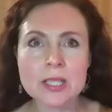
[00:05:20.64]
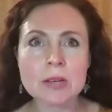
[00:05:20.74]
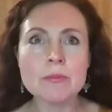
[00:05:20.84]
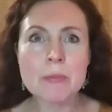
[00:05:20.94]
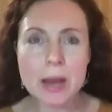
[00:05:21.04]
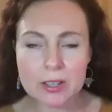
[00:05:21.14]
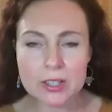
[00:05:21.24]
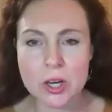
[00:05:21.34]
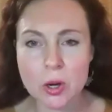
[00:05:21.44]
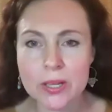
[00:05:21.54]

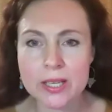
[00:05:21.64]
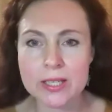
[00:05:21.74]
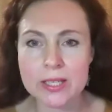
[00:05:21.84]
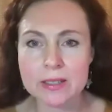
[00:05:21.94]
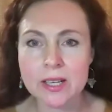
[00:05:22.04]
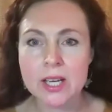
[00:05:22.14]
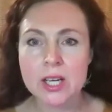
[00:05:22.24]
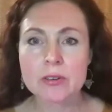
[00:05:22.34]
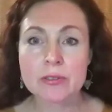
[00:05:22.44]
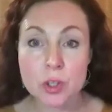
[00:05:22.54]
melatonin
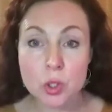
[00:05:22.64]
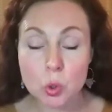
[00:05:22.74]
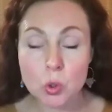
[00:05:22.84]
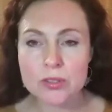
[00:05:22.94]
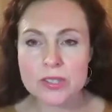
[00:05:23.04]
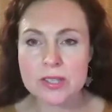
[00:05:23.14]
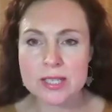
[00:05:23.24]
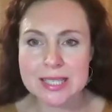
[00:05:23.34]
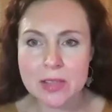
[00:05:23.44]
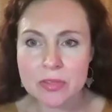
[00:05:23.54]
fuels the
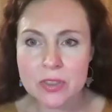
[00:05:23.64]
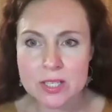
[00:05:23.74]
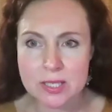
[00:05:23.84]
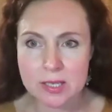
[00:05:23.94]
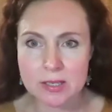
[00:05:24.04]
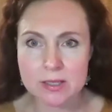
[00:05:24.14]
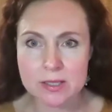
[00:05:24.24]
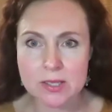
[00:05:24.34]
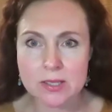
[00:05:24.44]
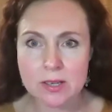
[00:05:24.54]

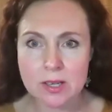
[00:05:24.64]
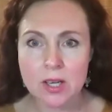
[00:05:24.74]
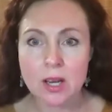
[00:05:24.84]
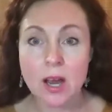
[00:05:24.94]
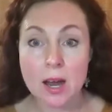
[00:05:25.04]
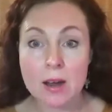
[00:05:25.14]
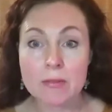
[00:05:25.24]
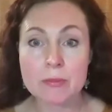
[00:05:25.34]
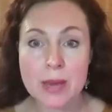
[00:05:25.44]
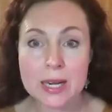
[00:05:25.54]
synthesis
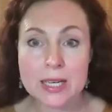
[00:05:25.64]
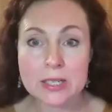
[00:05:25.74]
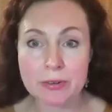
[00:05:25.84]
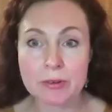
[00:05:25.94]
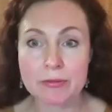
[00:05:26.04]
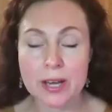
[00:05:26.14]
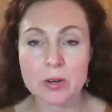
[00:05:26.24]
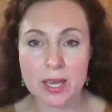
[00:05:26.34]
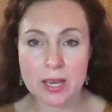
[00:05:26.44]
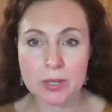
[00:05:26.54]
of many different
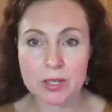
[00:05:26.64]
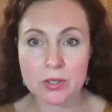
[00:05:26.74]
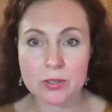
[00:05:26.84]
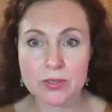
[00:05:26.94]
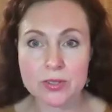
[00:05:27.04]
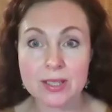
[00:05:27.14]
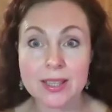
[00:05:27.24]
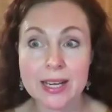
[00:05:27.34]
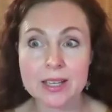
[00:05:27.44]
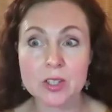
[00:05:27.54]
phytochemicals
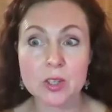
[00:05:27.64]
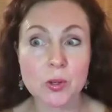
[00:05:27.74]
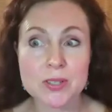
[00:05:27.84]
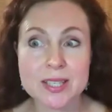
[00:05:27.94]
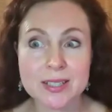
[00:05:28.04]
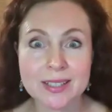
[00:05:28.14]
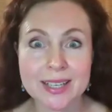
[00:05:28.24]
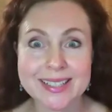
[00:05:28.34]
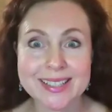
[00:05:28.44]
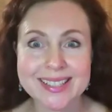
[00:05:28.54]
like
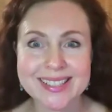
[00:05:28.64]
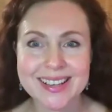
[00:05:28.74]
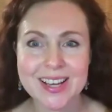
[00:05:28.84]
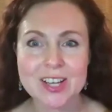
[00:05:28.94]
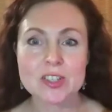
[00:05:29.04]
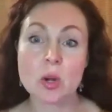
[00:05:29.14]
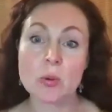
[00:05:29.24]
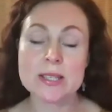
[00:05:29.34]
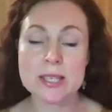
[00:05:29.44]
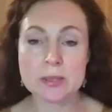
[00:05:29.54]
glucosinolates. So
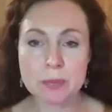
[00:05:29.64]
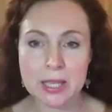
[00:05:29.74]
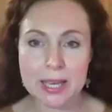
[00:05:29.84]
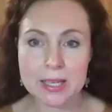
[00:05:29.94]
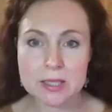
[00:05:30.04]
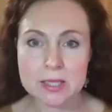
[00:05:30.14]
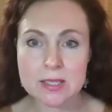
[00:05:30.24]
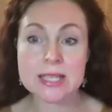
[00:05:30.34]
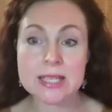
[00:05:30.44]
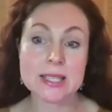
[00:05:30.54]
it's in plants,
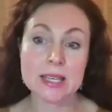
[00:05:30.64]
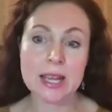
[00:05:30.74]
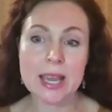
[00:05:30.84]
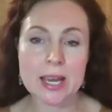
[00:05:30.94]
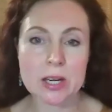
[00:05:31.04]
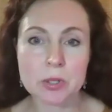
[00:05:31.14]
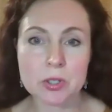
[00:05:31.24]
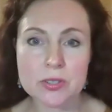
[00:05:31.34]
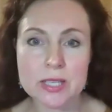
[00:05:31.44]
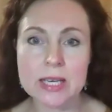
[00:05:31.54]
it's in
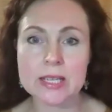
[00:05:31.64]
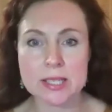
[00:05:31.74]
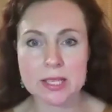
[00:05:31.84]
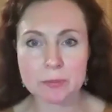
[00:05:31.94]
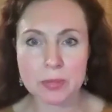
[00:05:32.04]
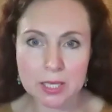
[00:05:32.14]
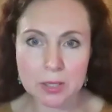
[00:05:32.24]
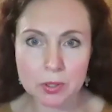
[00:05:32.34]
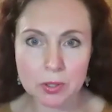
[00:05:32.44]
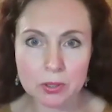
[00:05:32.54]
animals, and it's in
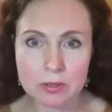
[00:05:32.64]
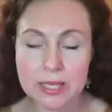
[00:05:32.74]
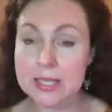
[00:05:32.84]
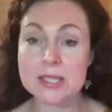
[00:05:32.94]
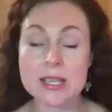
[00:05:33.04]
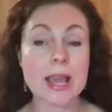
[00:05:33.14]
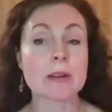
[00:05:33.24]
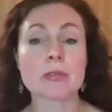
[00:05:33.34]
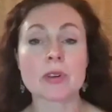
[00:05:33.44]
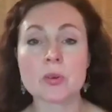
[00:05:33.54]
people. It's
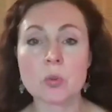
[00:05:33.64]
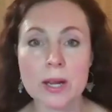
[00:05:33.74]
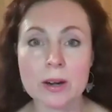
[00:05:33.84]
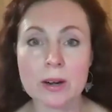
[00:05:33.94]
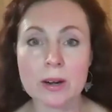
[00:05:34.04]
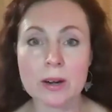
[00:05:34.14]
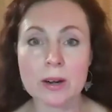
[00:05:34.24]
everywhere.